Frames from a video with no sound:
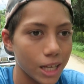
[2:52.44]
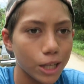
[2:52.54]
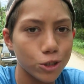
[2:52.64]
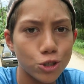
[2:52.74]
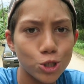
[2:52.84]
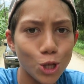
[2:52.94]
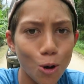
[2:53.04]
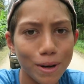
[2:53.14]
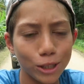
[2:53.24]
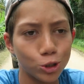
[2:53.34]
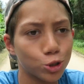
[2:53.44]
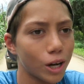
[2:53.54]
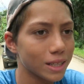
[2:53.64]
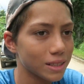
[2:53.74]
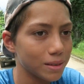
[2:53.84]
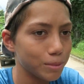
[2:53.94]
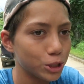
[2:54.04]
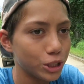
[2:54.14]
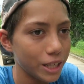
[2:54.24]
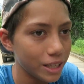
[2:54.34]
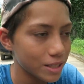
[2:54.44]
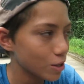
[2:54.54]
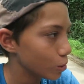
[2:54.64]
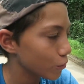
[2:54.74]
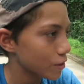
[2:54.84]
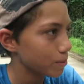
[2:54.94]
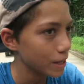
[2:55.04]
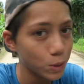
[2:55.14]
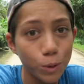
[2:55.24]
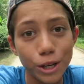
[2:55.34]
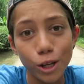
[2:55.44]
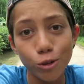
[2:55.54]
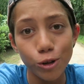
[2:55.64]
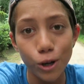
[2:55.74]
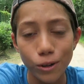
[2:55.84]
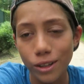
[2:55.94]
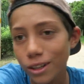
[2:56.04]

There's so many trucks and machines all over the place working on the road.